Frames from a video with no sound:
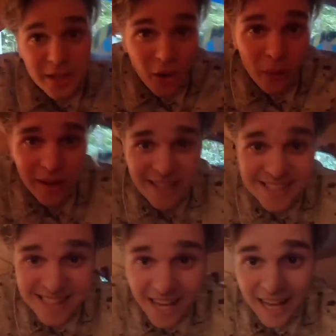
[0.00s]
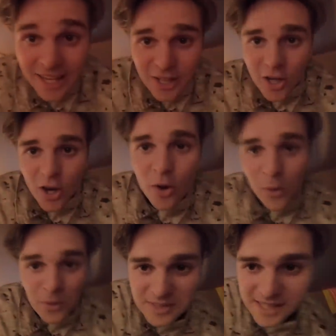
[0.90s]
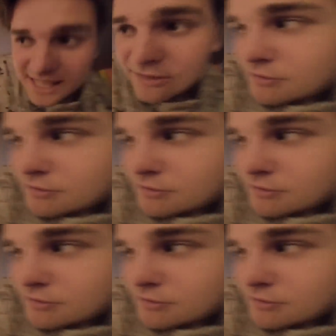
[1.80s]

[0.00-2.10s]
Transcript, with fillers: we go inside our cozy